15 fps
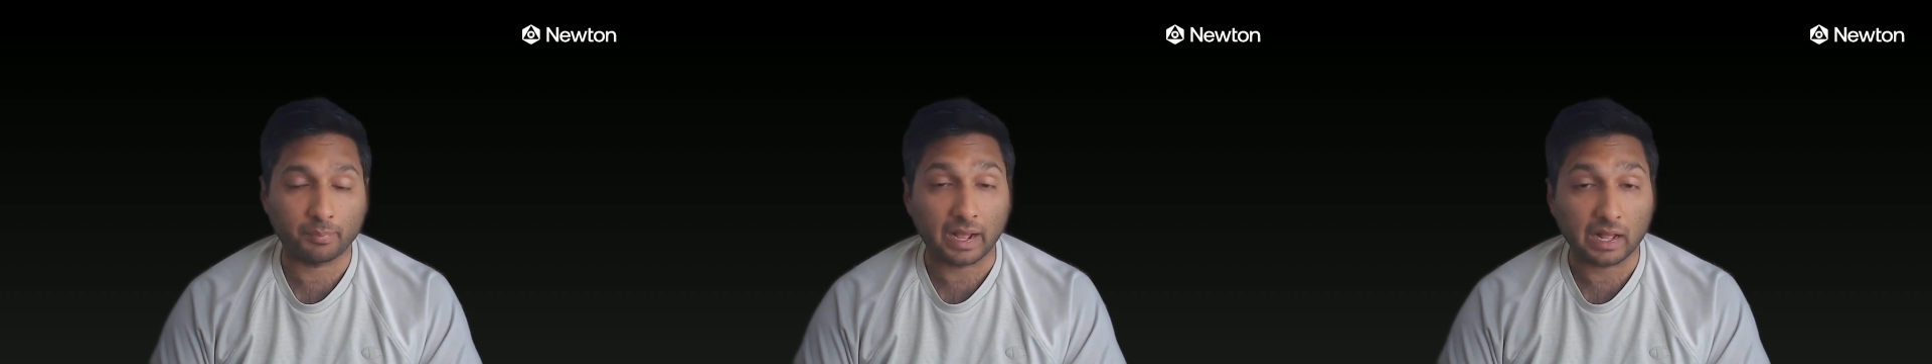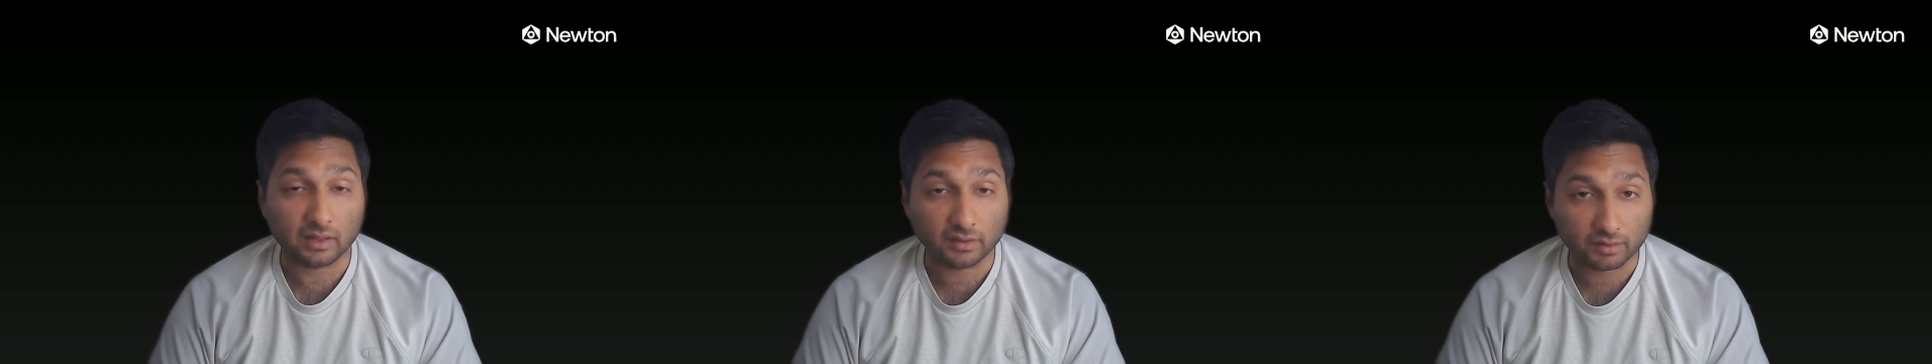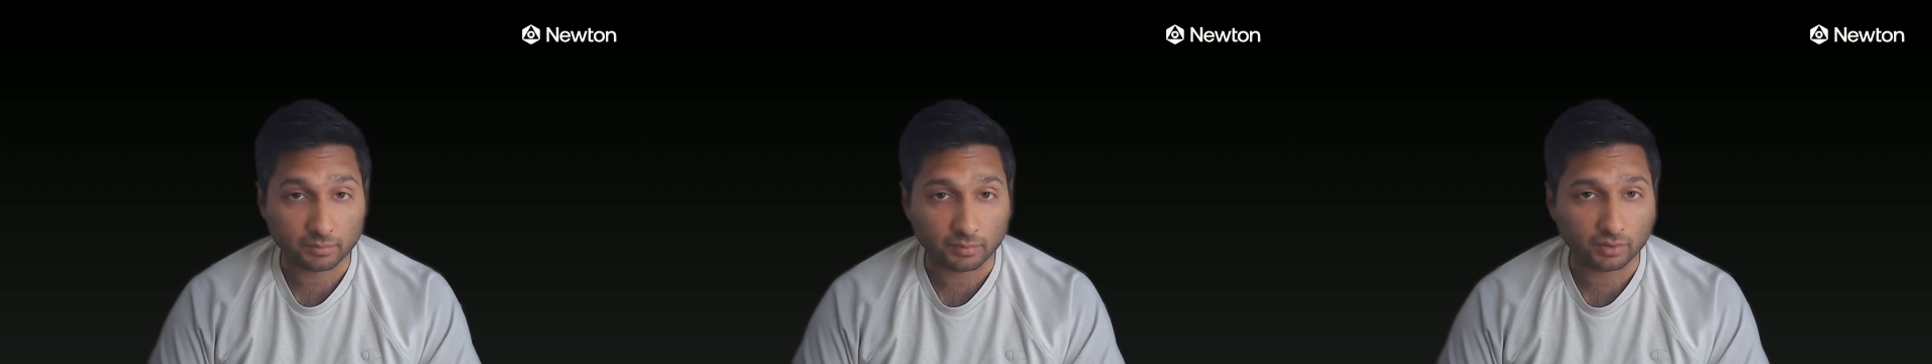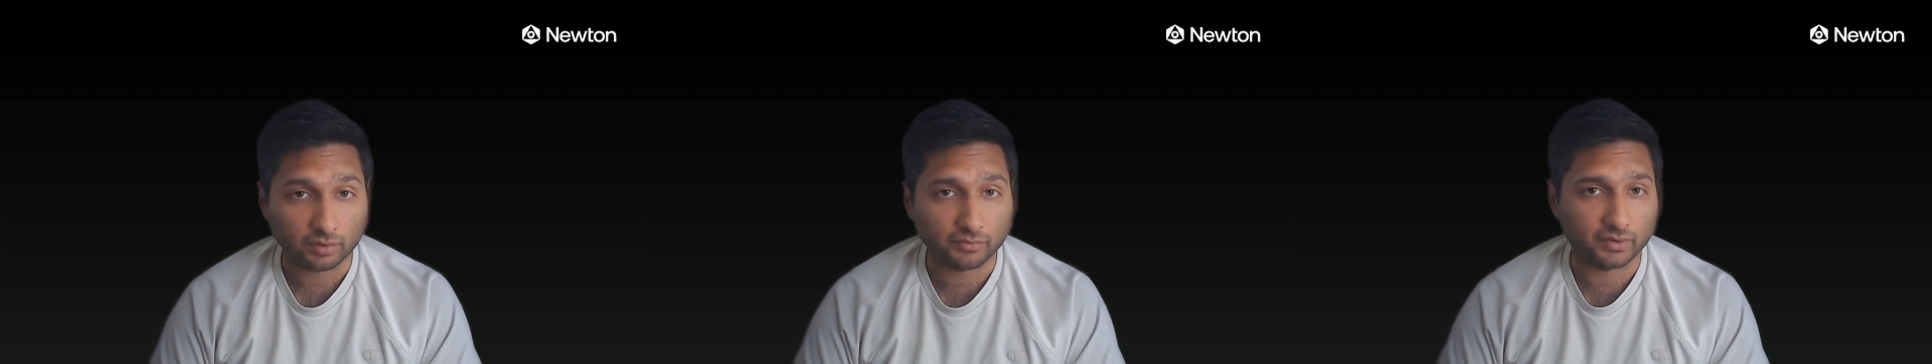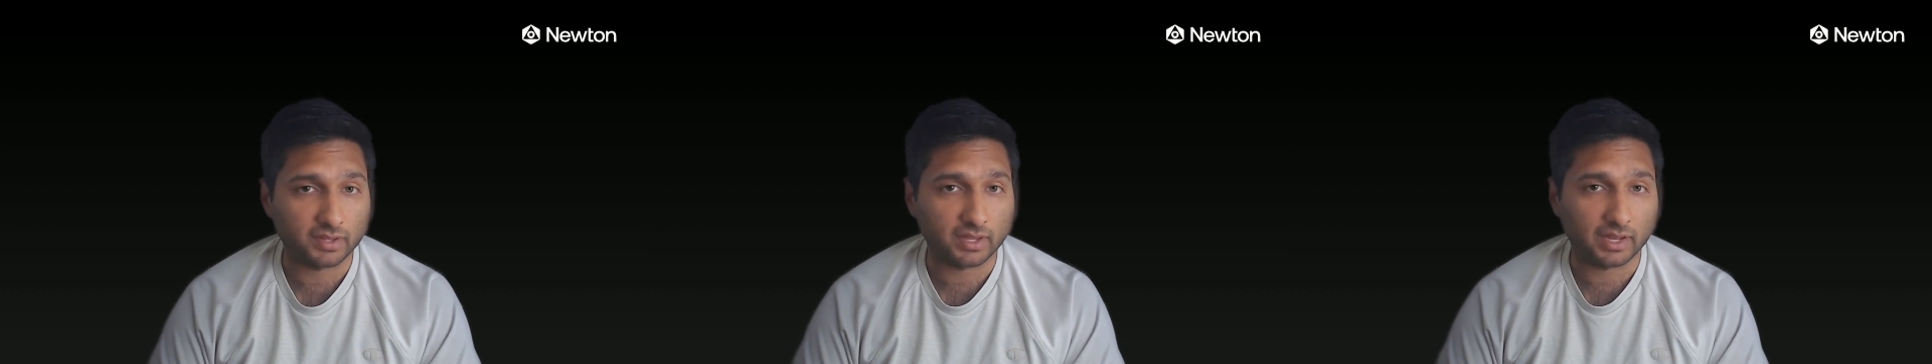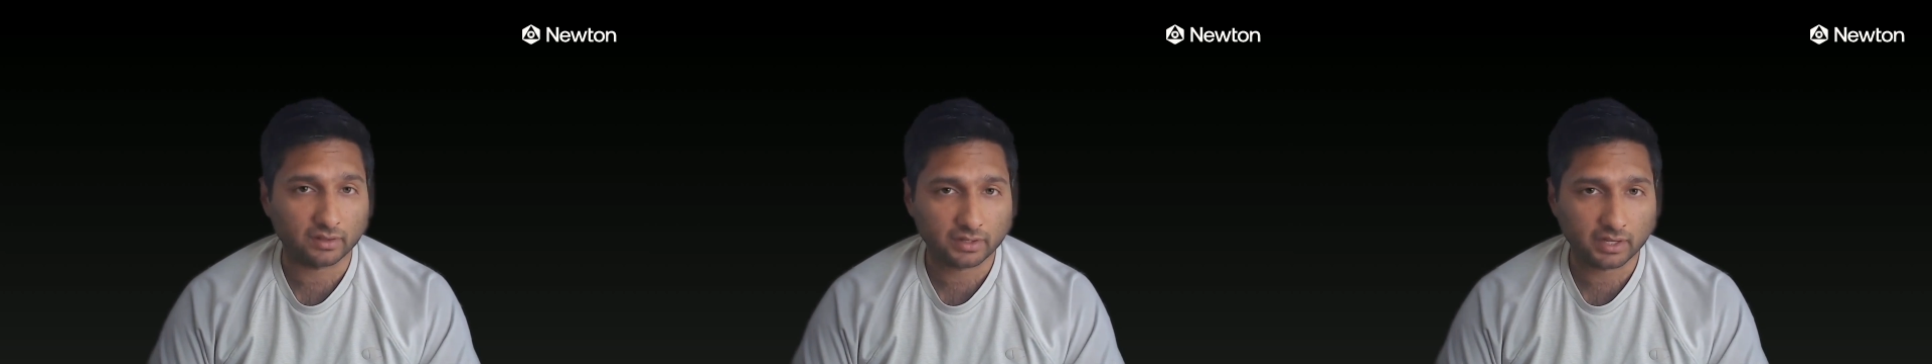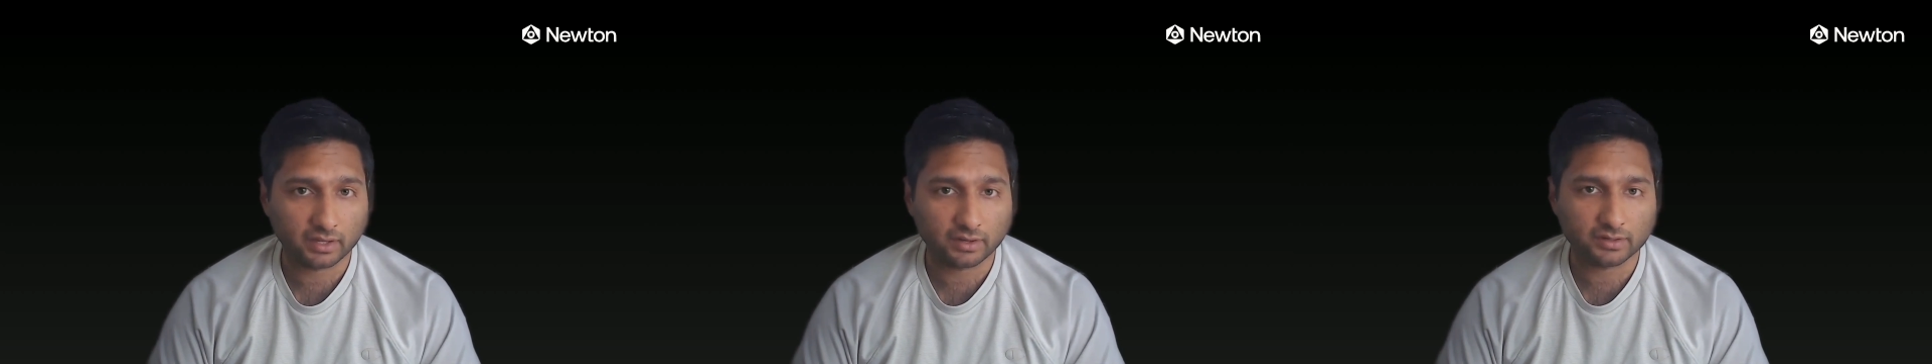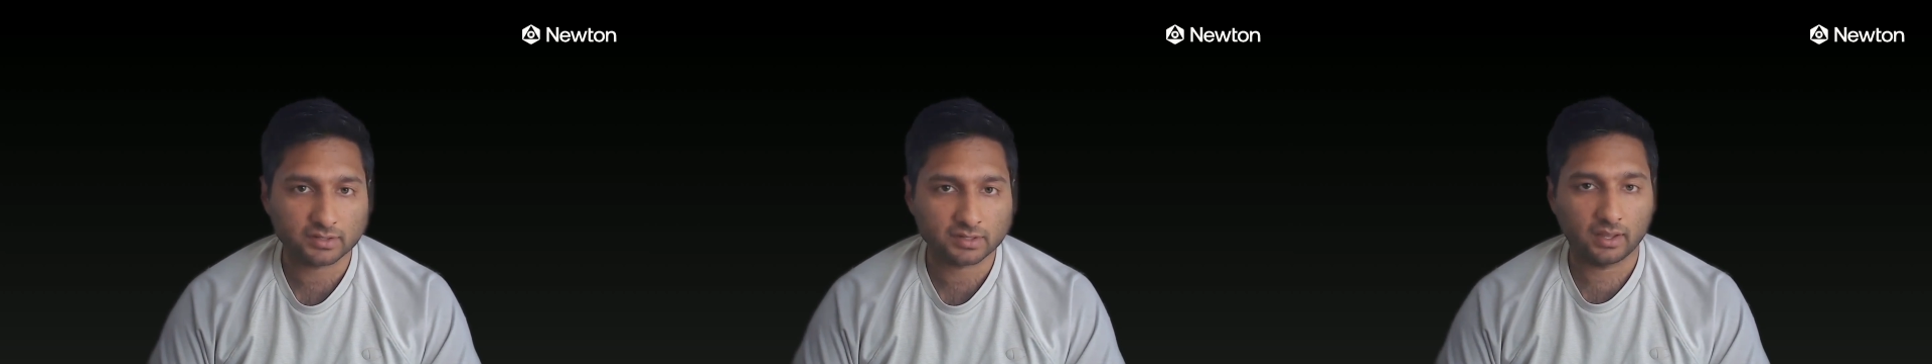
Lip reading: palatable for the allocators.